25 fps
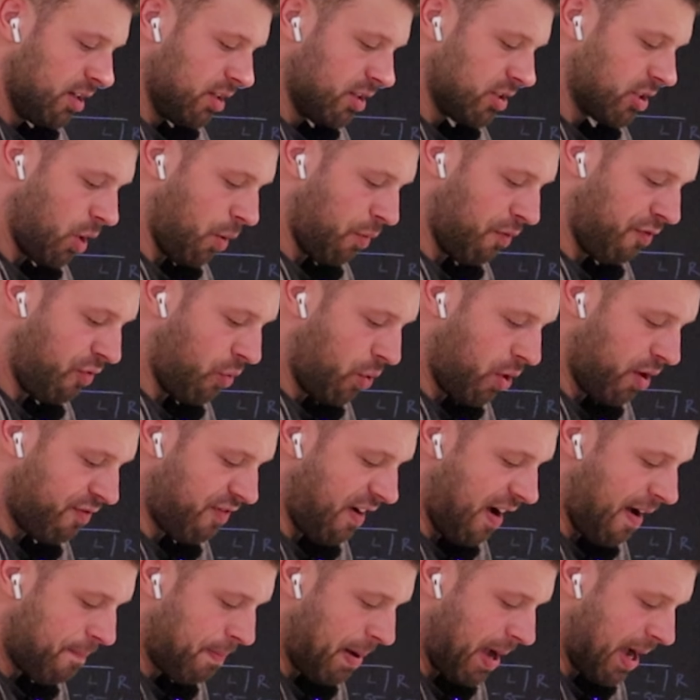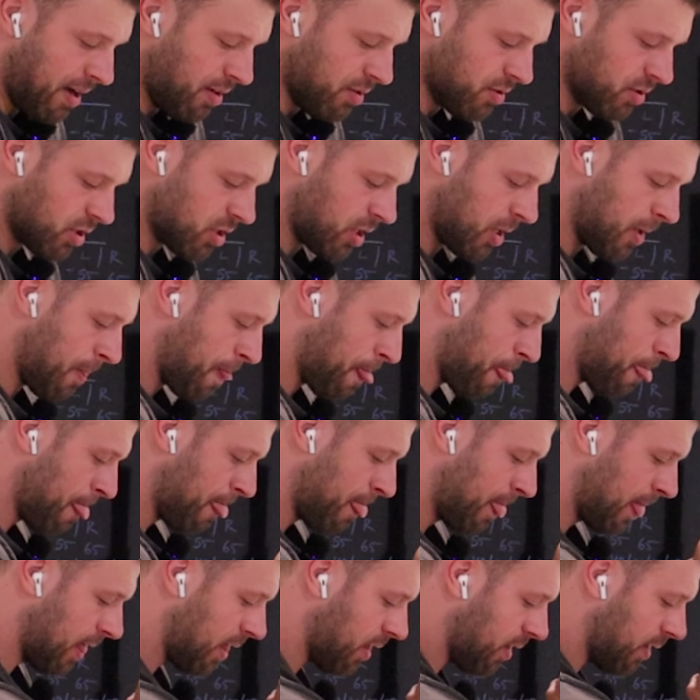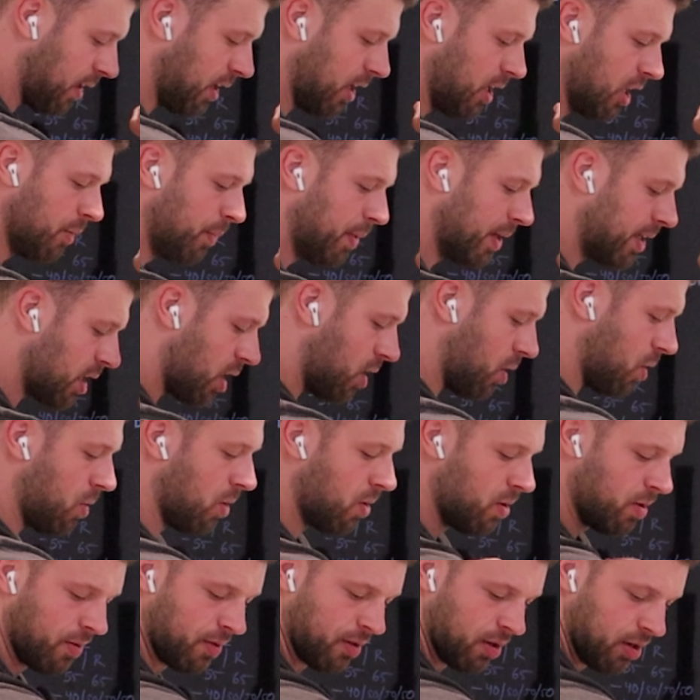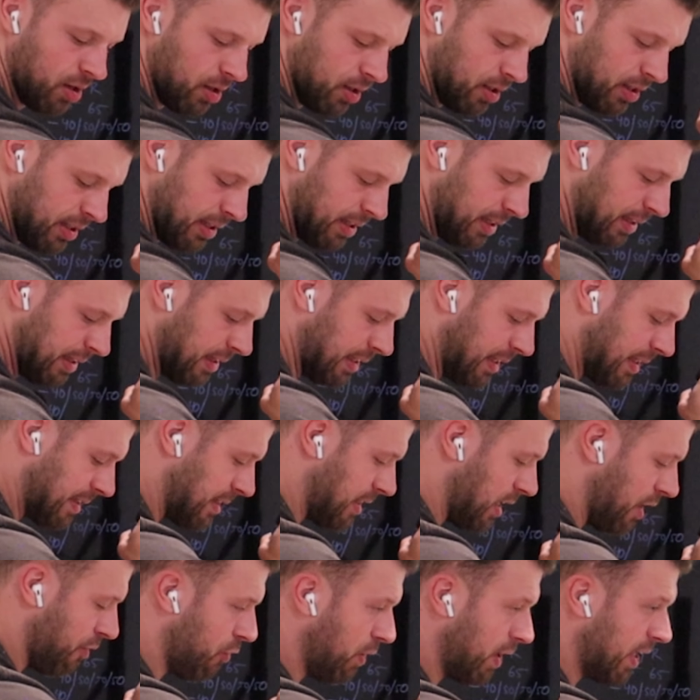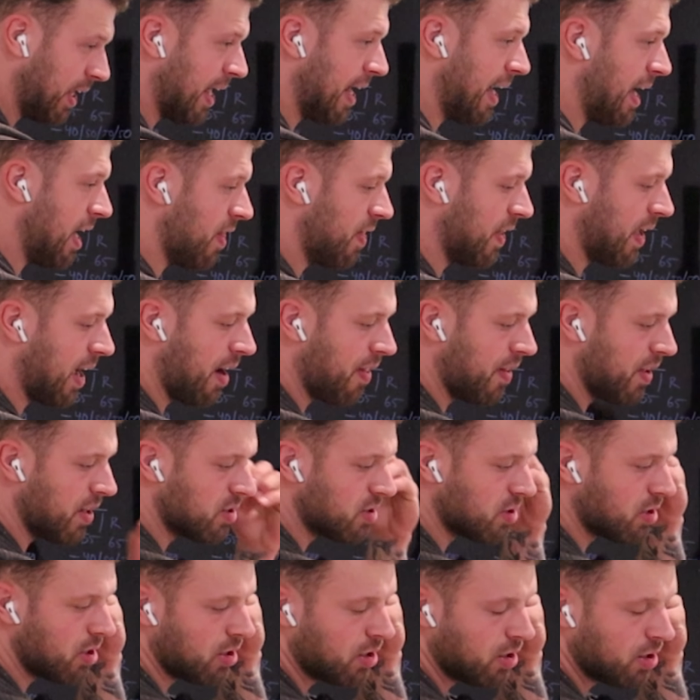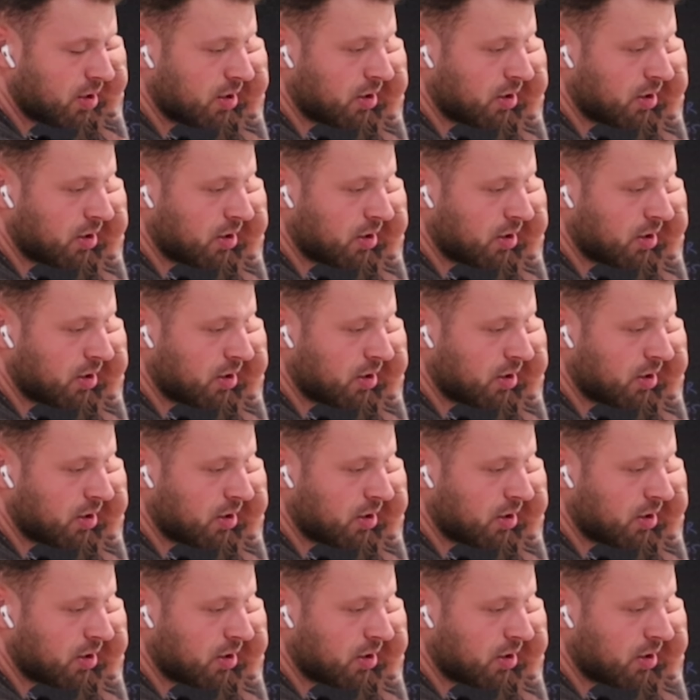So 45 pounds, here we go. Let's see if we can get anything out of this.